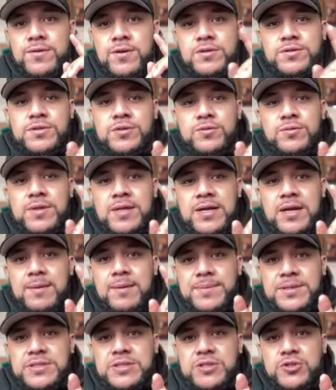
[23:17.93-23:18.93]
those of you that are
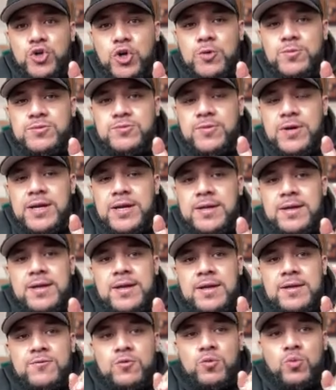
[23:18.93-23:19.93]
busy jobs, right?
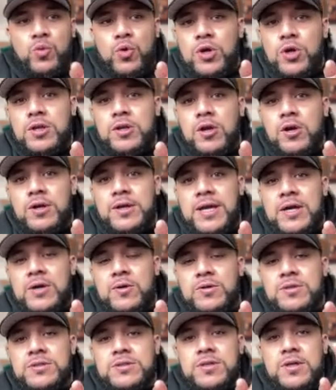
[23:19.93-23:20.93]
You work long
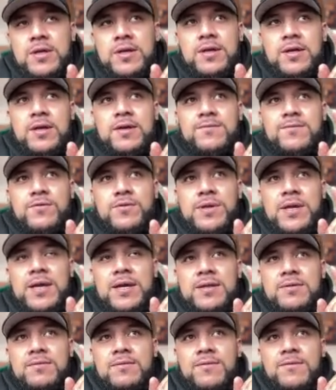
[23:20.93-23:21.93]
hours. If you
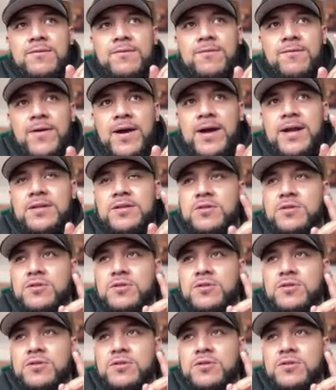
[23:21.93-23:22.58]
can find